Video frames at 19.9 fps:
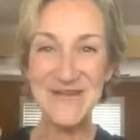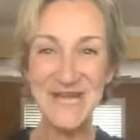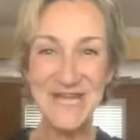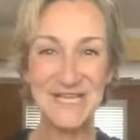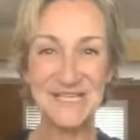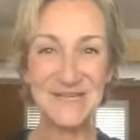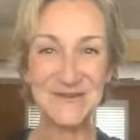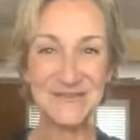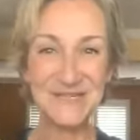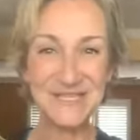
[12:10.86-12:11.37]

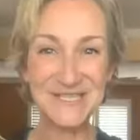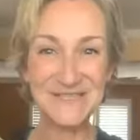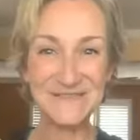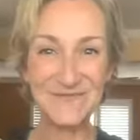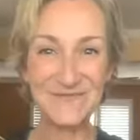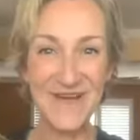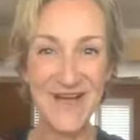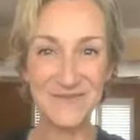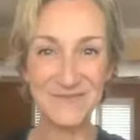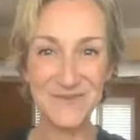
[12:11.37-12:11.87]
So it's
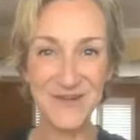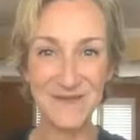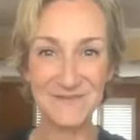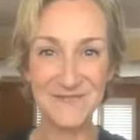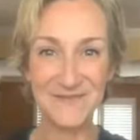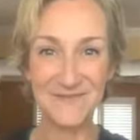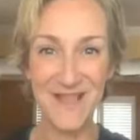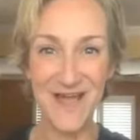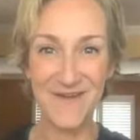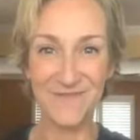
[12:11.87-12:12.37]
5 drops
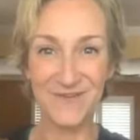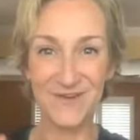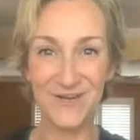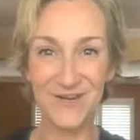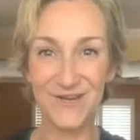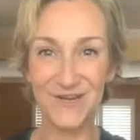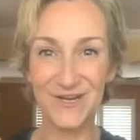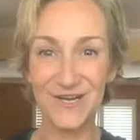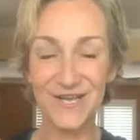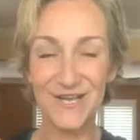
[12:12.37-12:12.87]
of
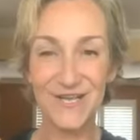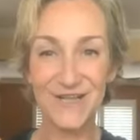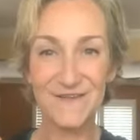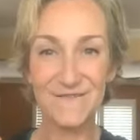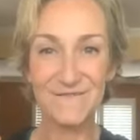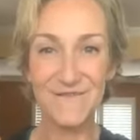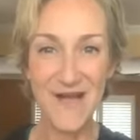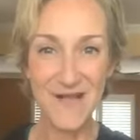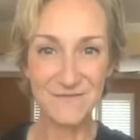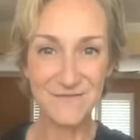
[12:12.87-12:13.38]
lavender,
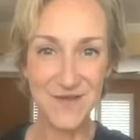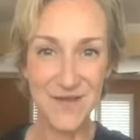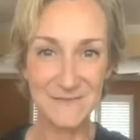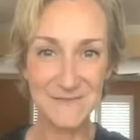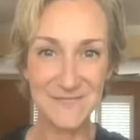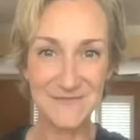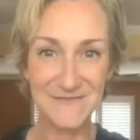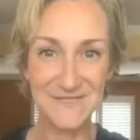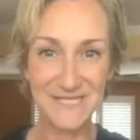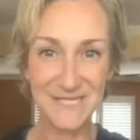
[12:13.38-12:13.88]
5
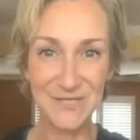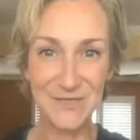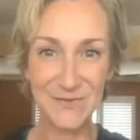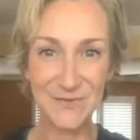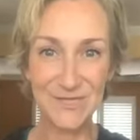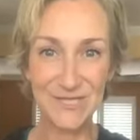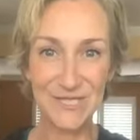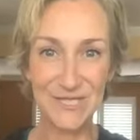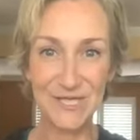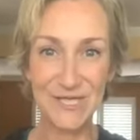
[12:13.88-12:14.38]
drops of
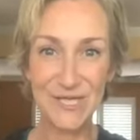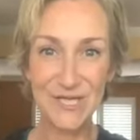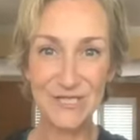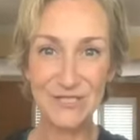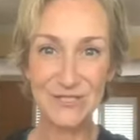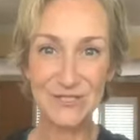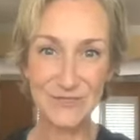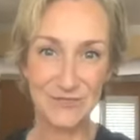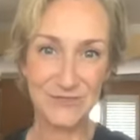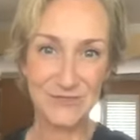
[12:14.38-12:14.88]
cedarwood,
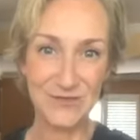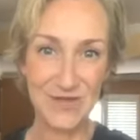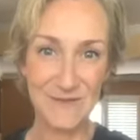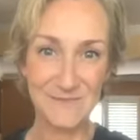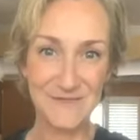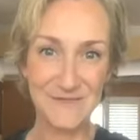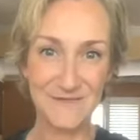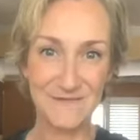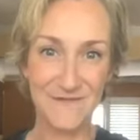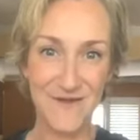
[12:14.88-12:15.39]
2
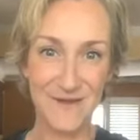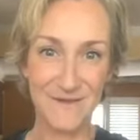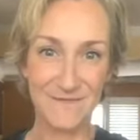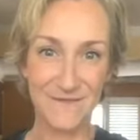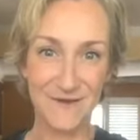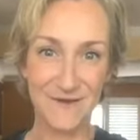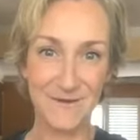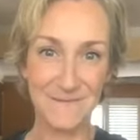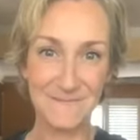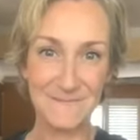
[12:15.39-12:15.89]
drops of
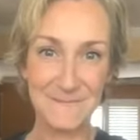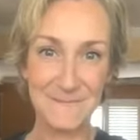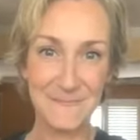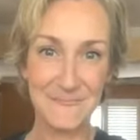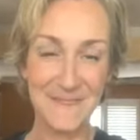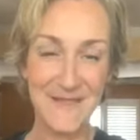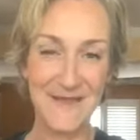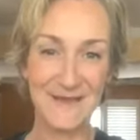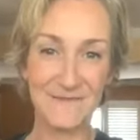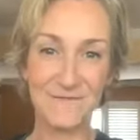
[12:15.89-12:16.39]
vetiver.
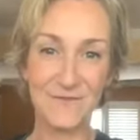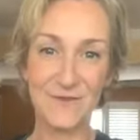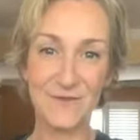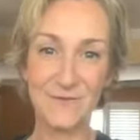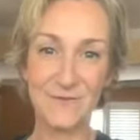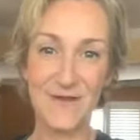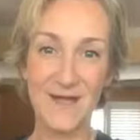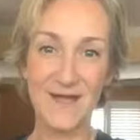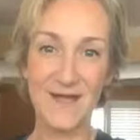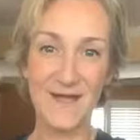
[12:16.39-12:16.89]
And if
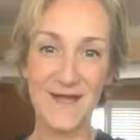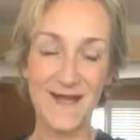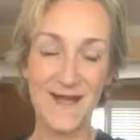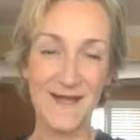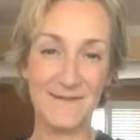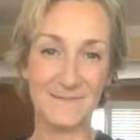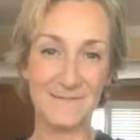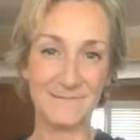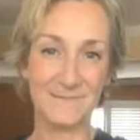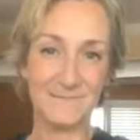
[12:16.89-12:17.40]
you
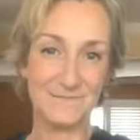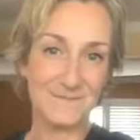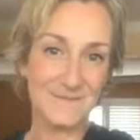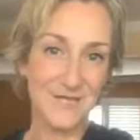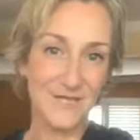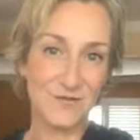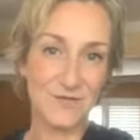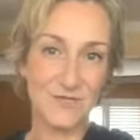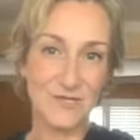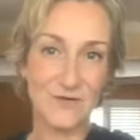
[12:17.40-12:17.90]

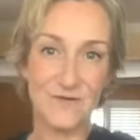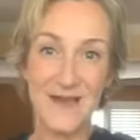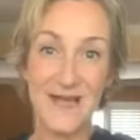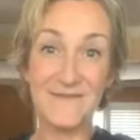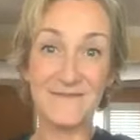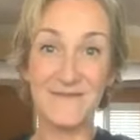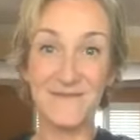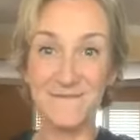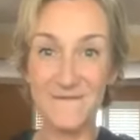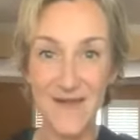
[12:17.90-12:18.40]
don't
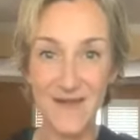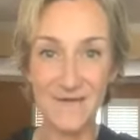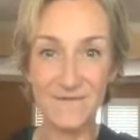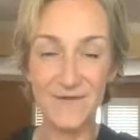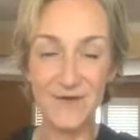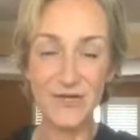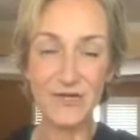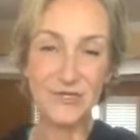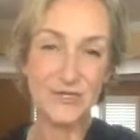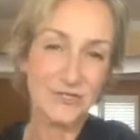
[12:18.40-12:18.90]
have the
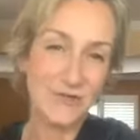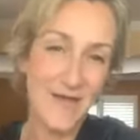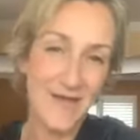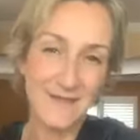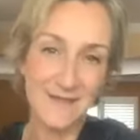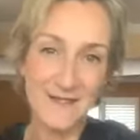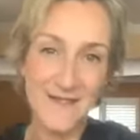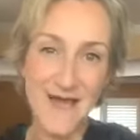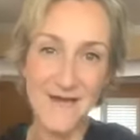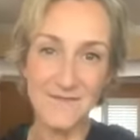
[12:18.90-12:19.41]
vetiver, try
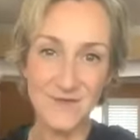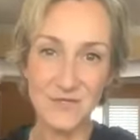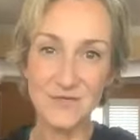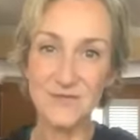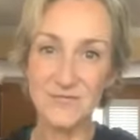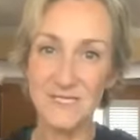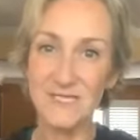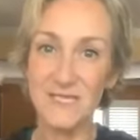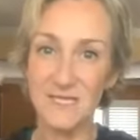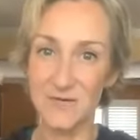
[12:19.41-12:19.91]
the lavender
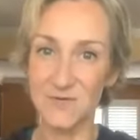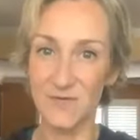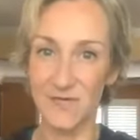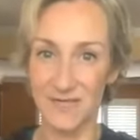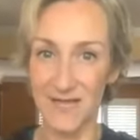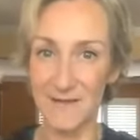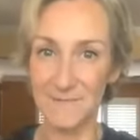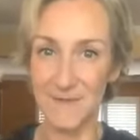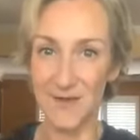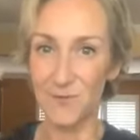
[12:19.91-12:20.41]
and cedarwood.
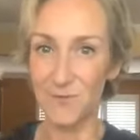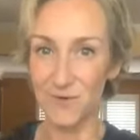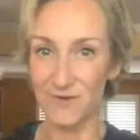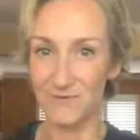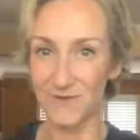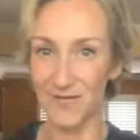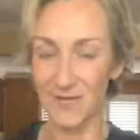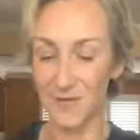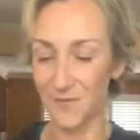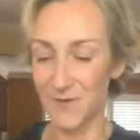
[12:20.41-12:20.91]
That might work
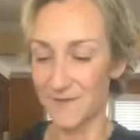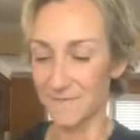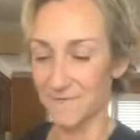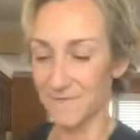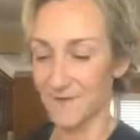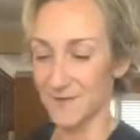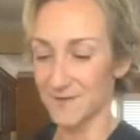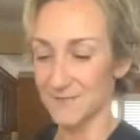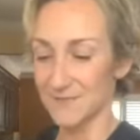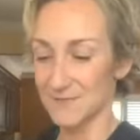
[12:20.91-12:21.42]
really well for
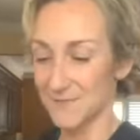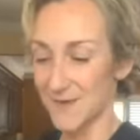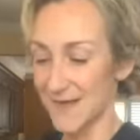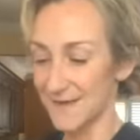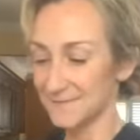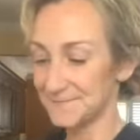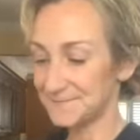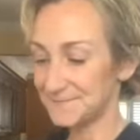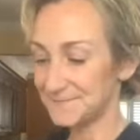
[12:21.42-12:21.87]
you as well.